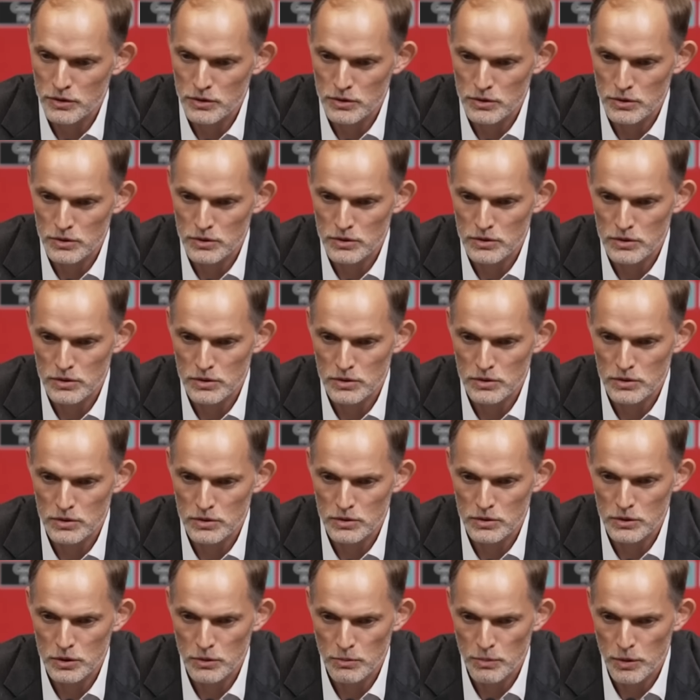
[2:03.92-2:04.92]
to,
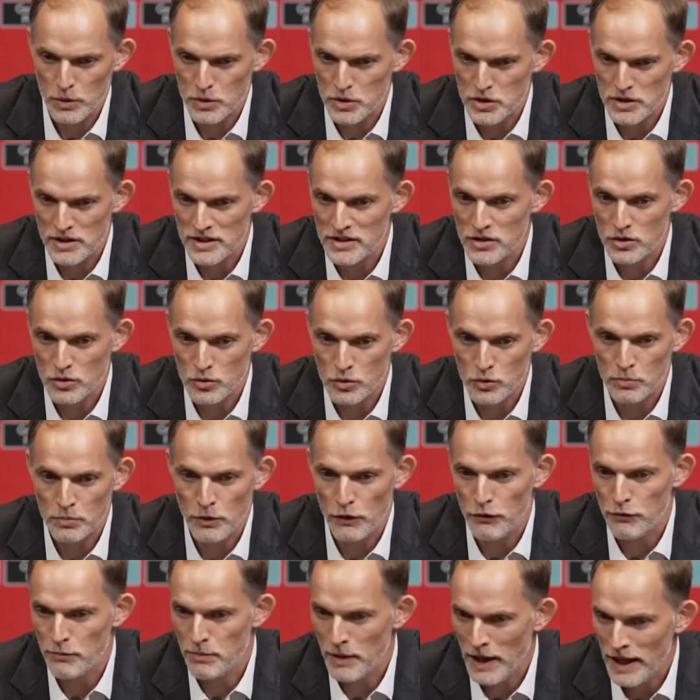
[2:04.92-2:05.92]
to, to push this group
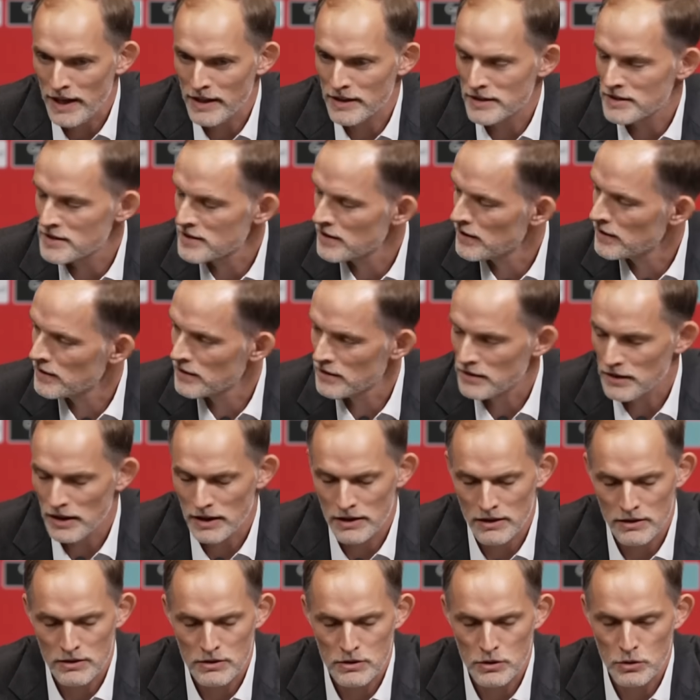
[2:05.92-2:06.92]
of players and,
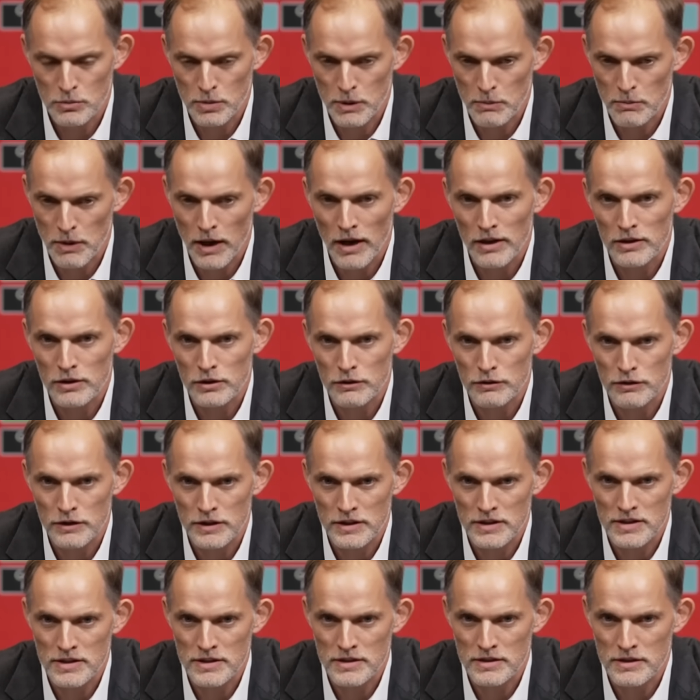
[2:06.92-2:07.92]
and to be part of
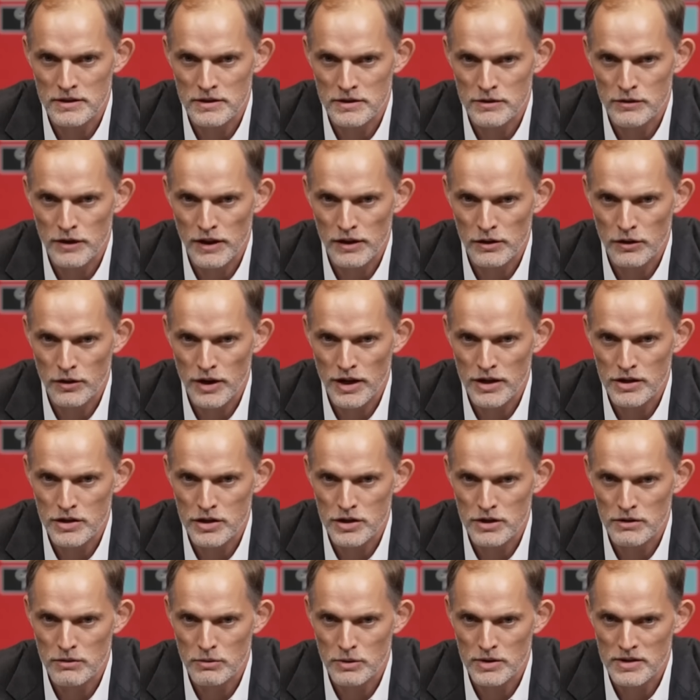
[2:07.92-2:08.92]
this, this
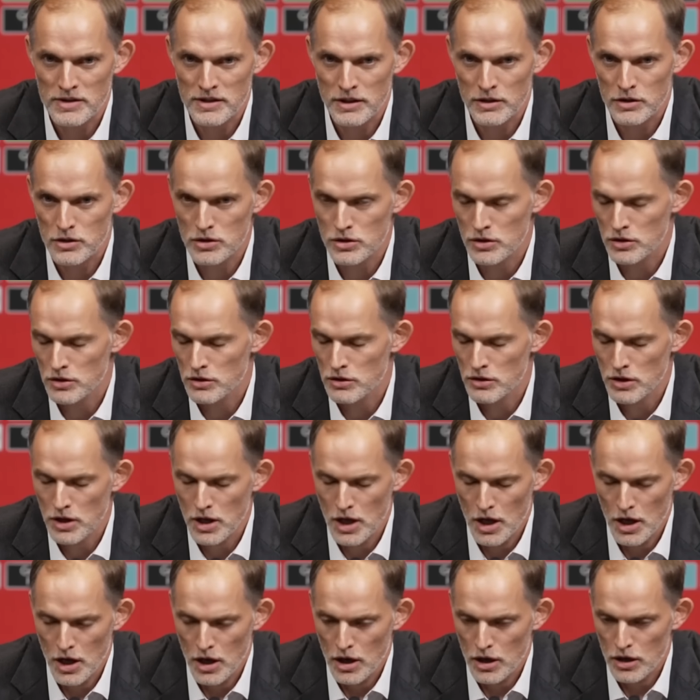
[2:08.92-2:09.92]
federation with such a,
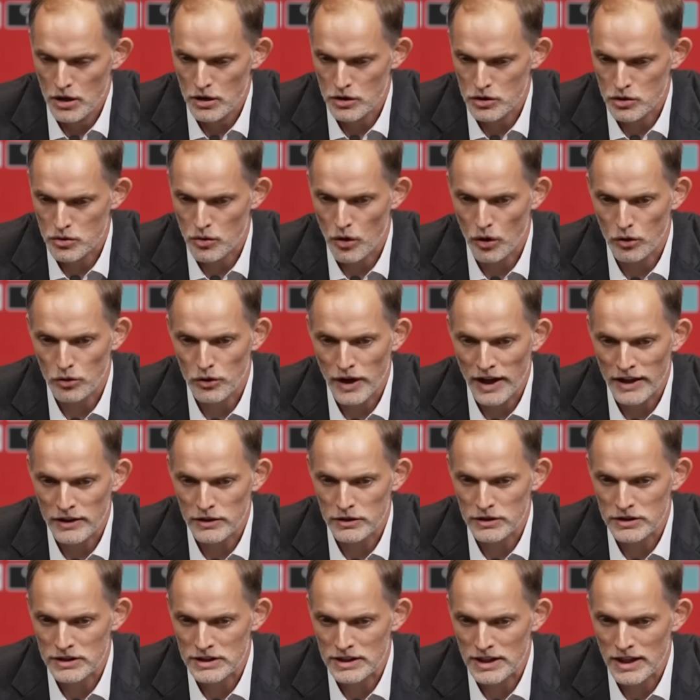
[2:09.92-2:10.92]
a strong
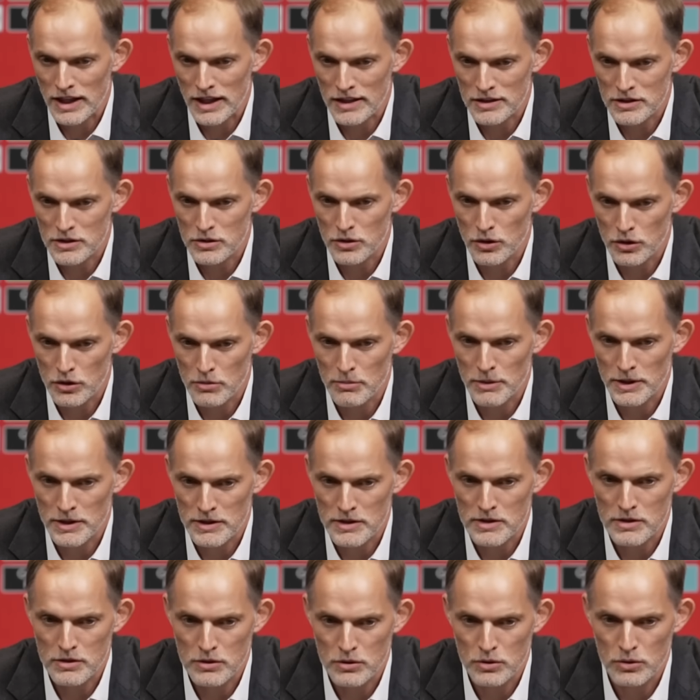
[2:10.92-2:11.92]
record in the last
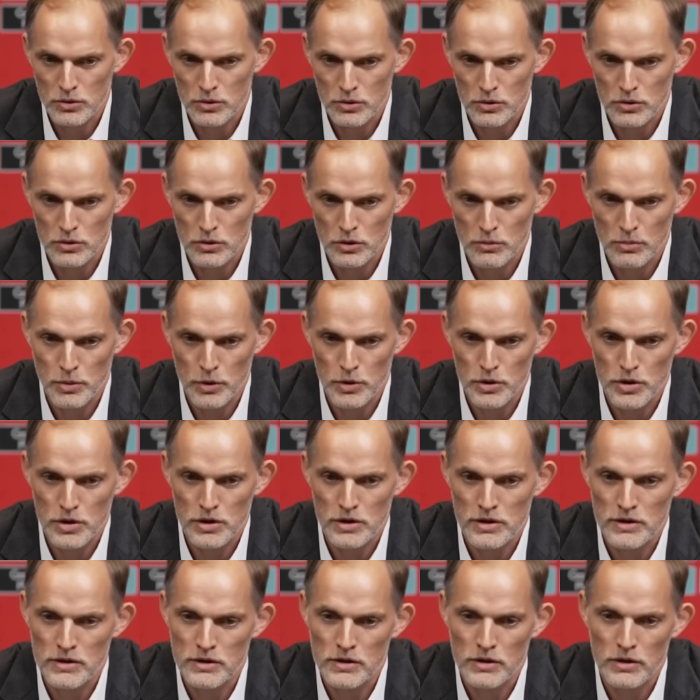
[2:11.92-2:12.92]
tournaments to, to push
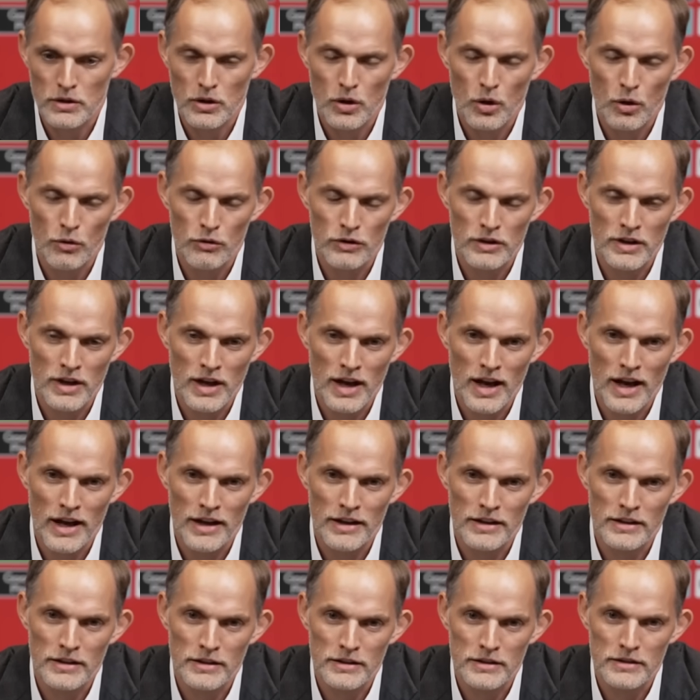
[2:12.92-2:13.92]
it uh, over the
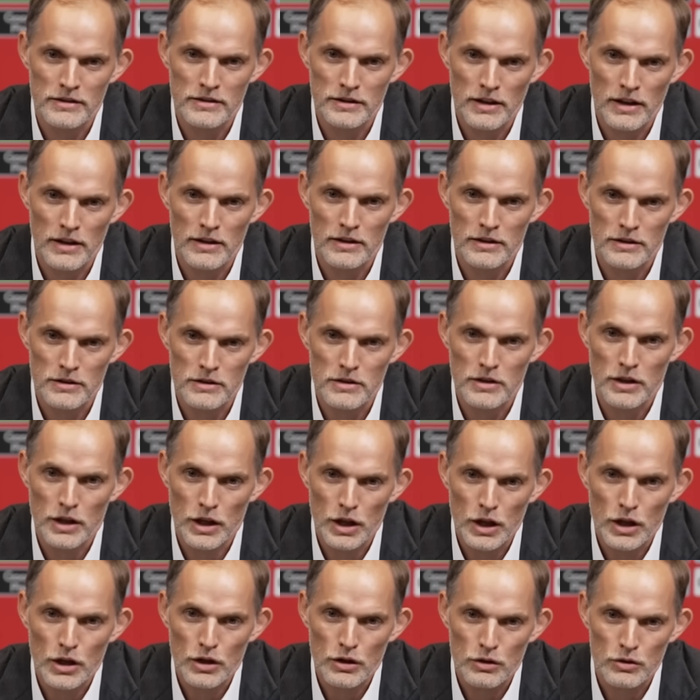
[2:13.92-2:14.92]
line and, and
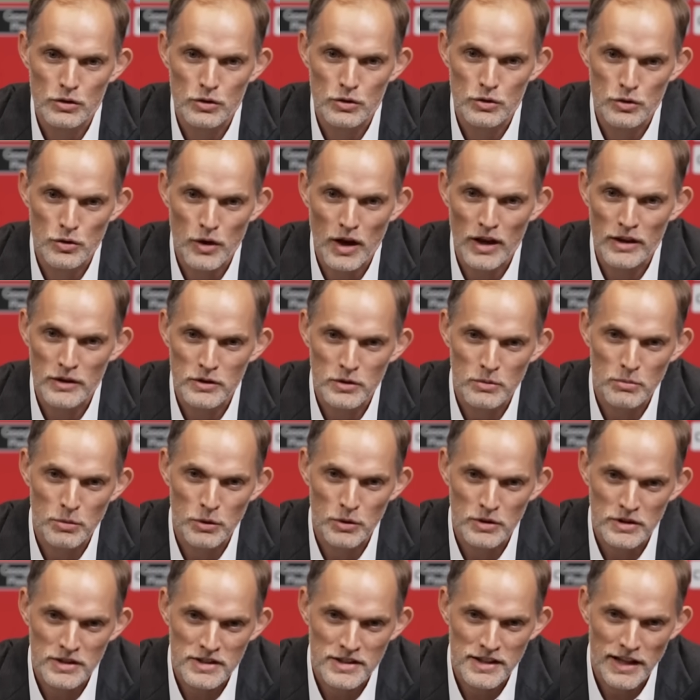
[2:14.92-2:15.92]
to try to
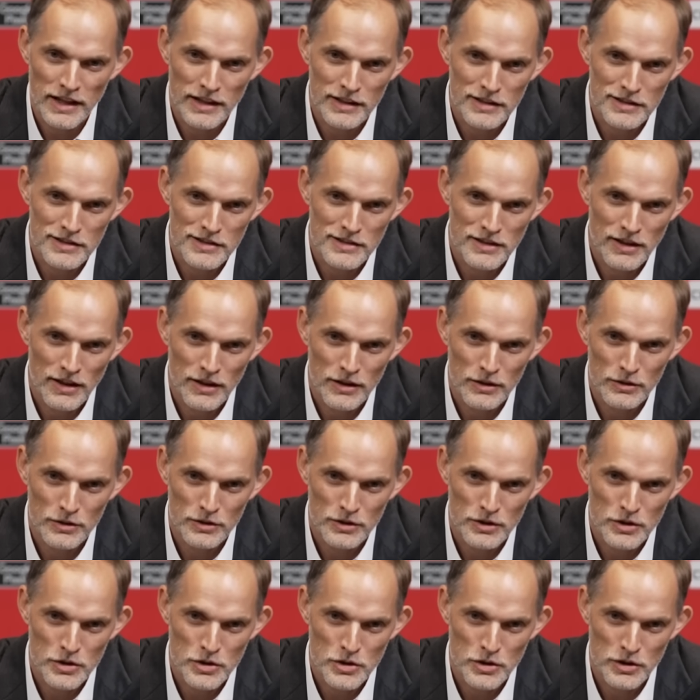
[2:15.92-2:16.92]
put a second star
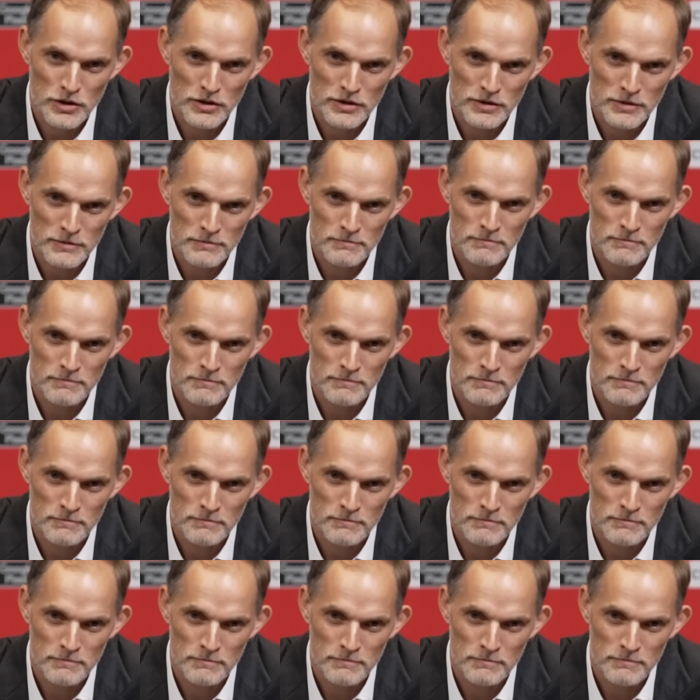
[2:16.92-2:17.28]
on the shirt.